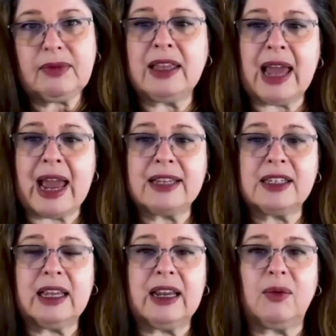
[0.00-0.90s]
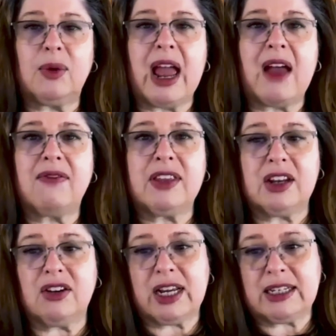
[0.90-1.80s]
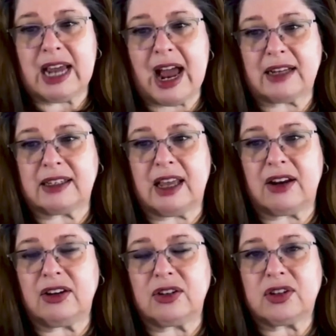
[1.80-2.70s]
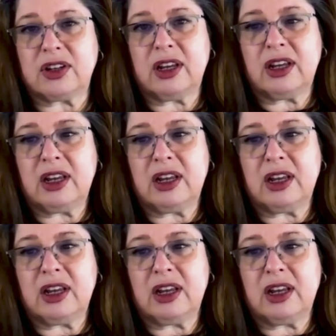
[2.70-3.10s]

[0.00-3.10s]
And then lastly, we have the year-end tax letters.